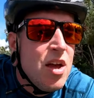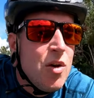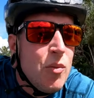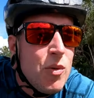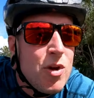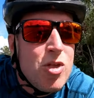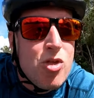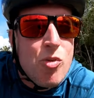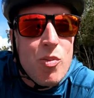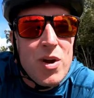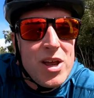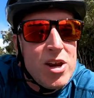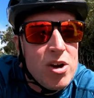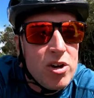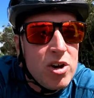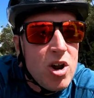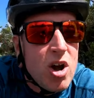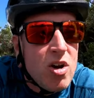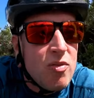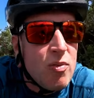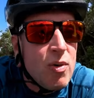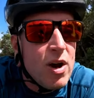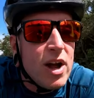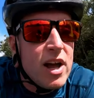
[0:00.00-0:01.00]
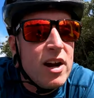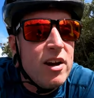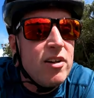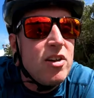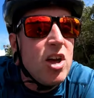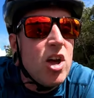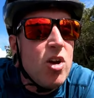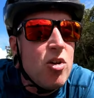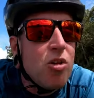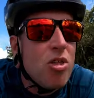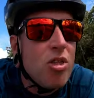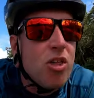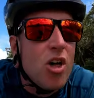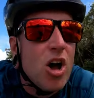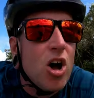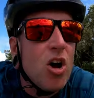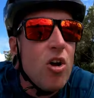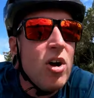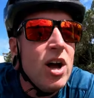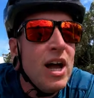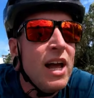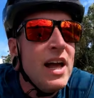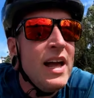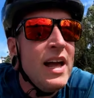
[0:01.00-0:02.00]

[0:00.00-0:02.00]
which we don't know if we're gonna do, so.